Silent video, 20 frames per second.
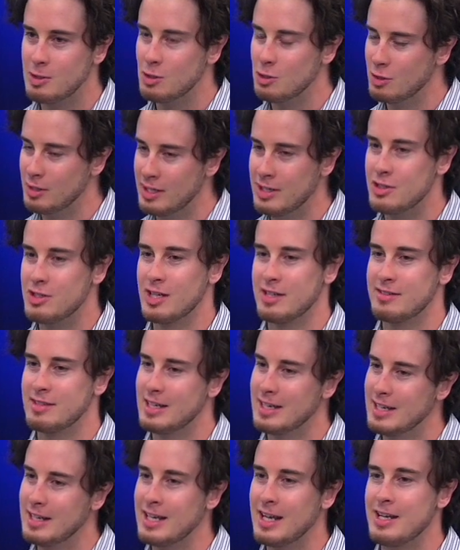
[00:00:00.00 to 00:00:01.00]
you're
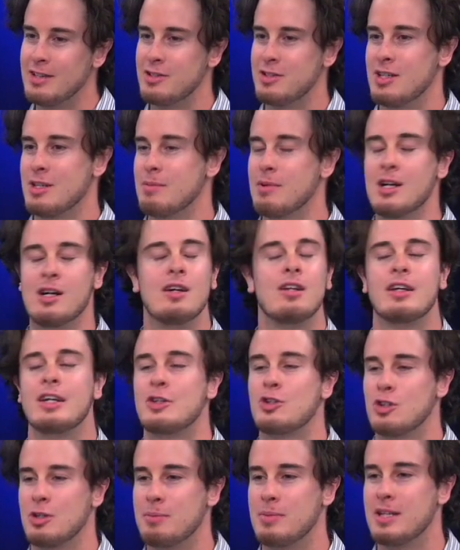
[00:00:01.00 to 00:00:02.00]
injecting any HTML, it
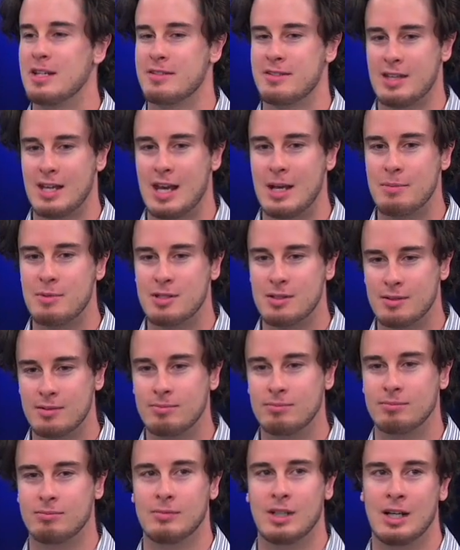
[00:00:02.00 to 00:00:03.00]
should be escaped,
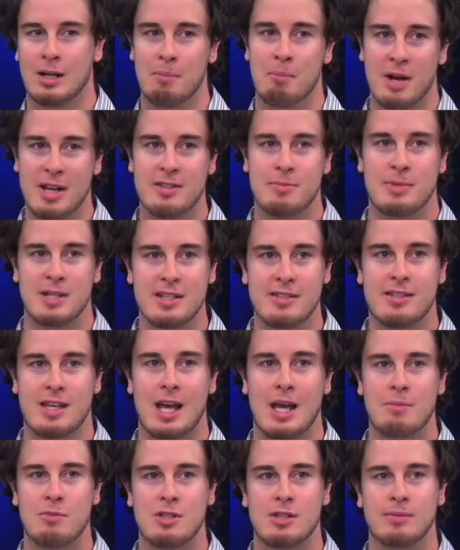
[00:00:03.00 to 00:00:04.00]
uh, must be
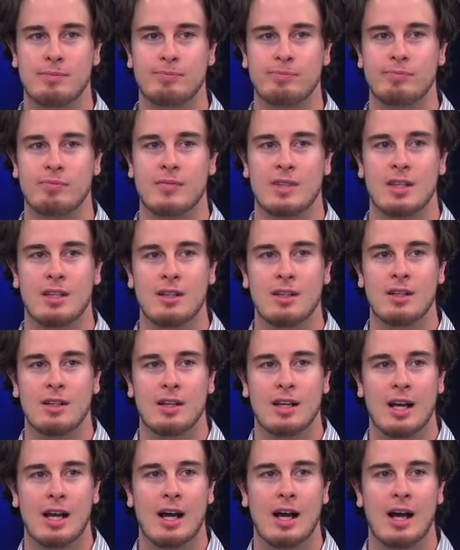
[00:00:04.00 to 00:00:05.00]
escaped.
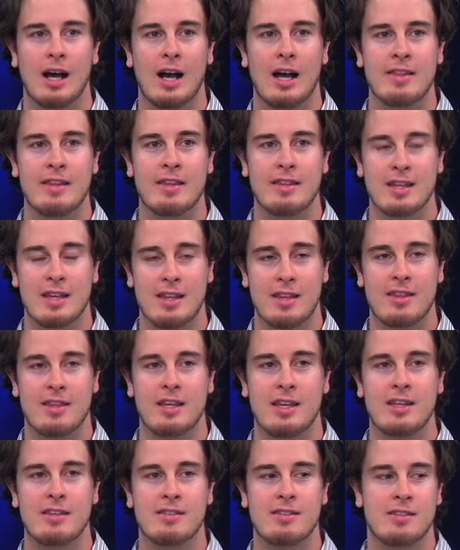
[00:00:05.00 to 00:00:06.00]
Uh, and then the other
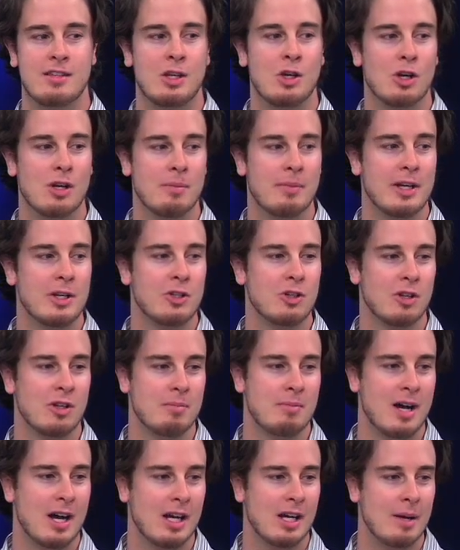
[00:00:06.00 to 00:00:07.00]
thing is, is you've got to make sure the
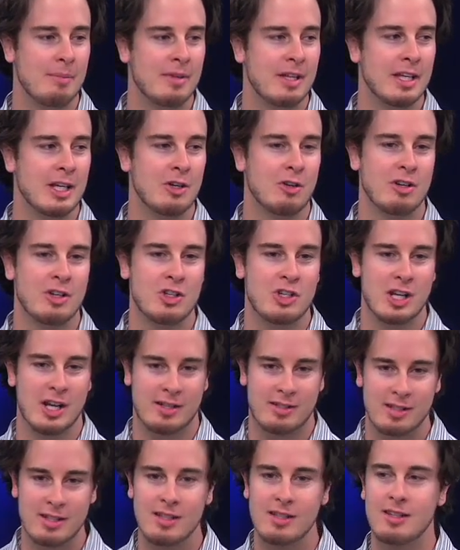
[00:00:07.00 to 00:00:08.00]
markup that you're
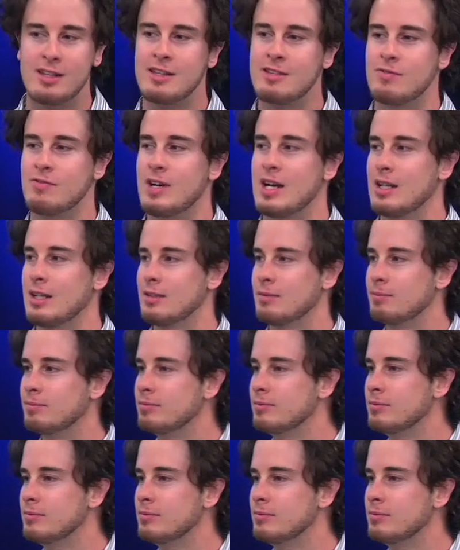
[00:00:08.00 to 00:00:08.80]
injecting is valid.